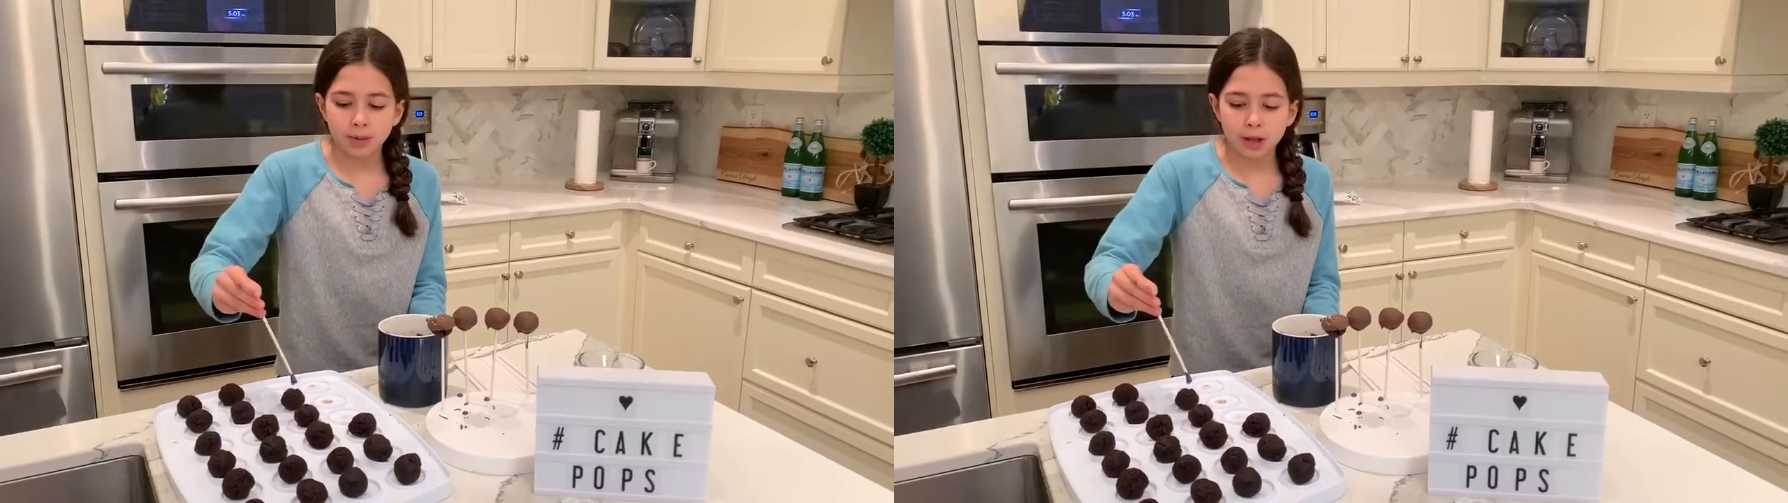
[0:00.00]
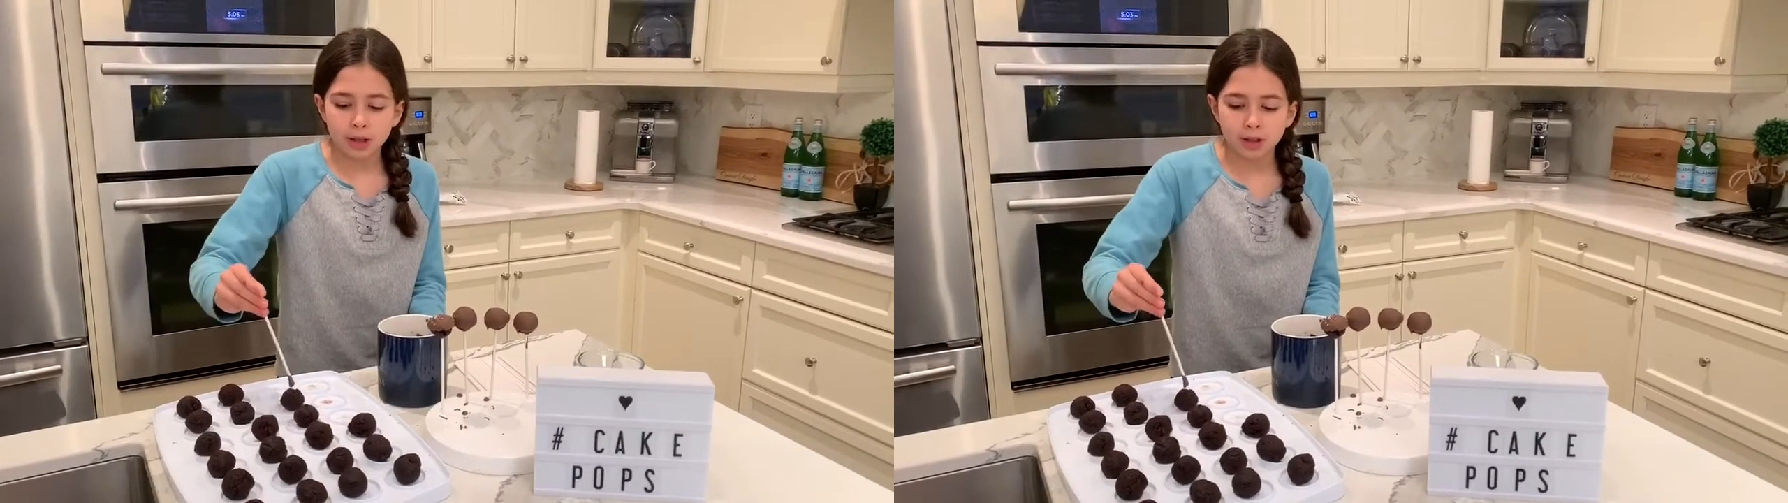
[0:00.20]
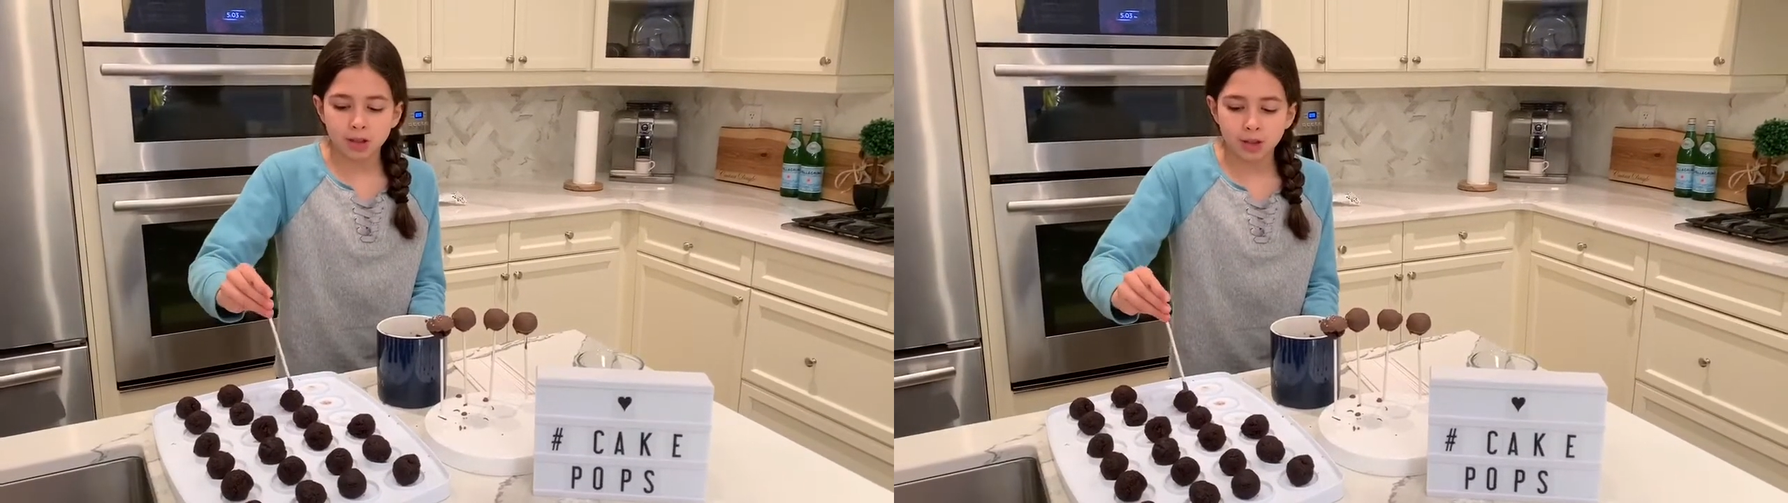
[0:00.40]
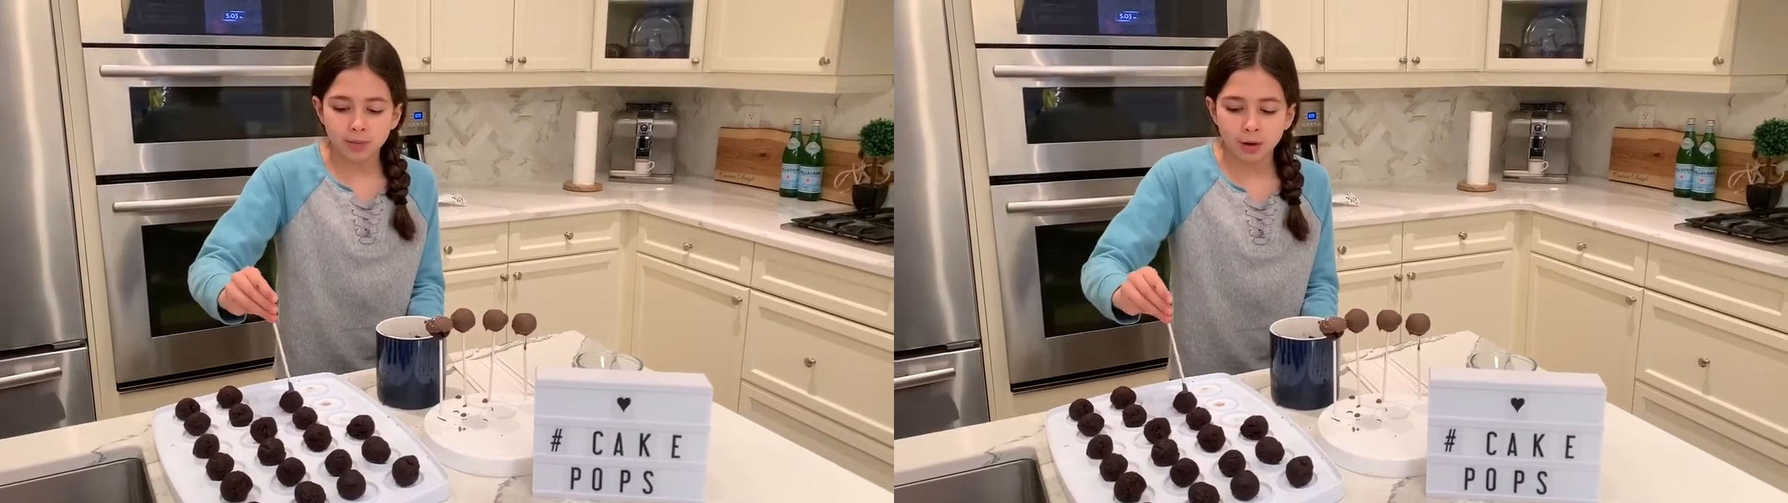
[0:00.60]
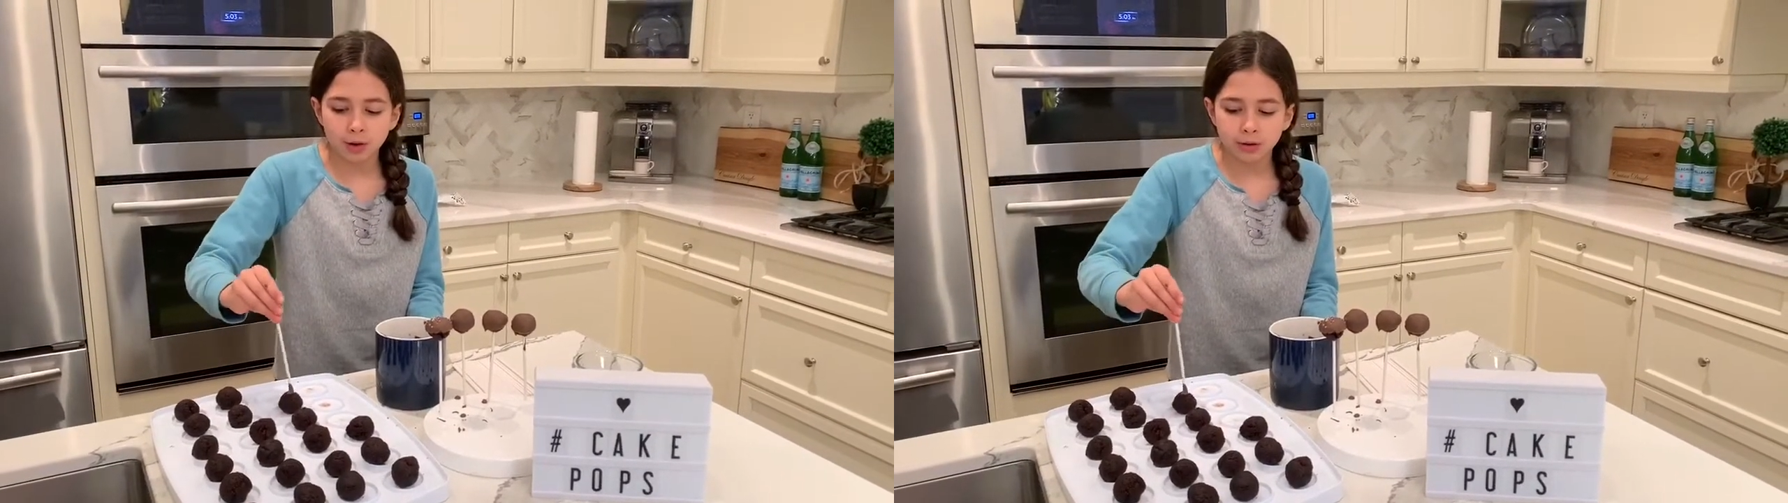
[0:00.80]
into the
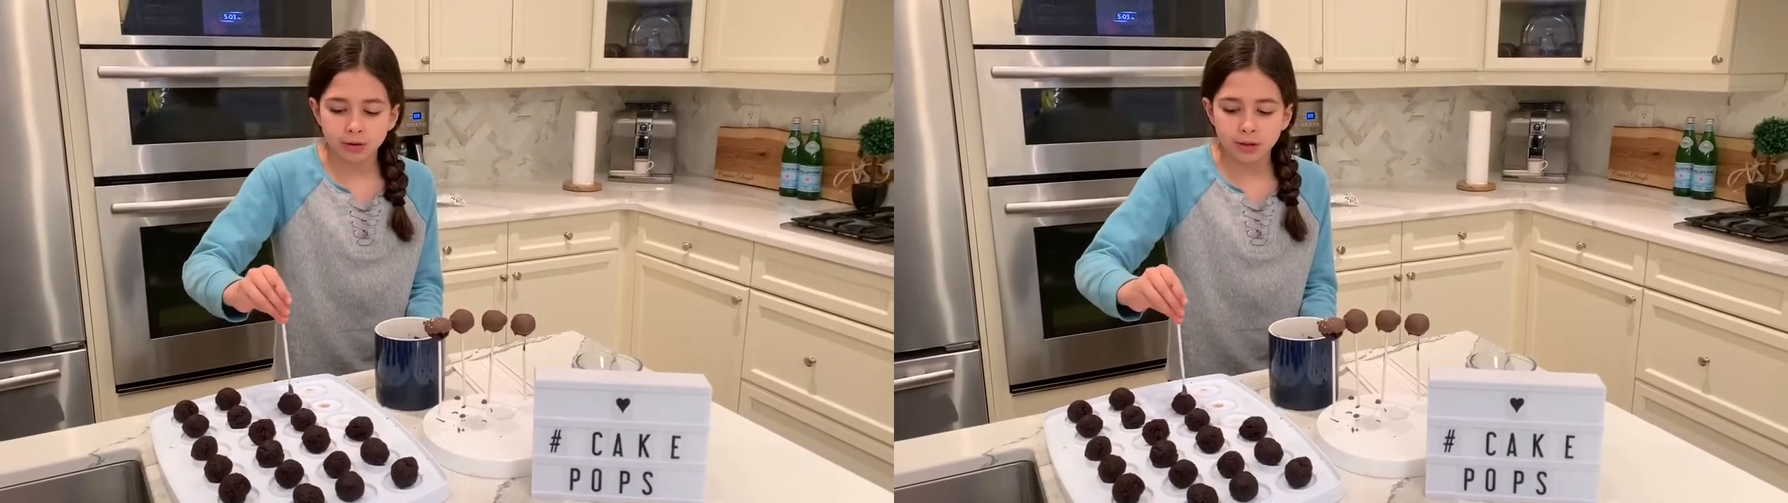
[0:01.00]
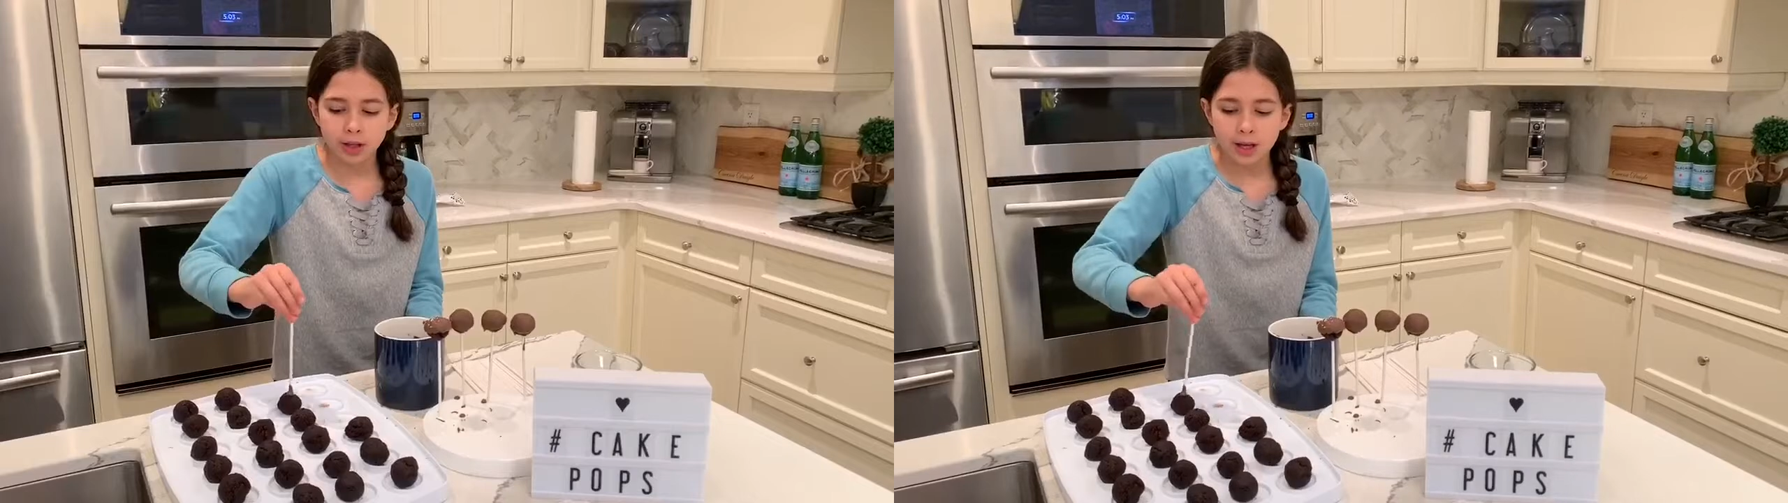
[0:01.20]
balls.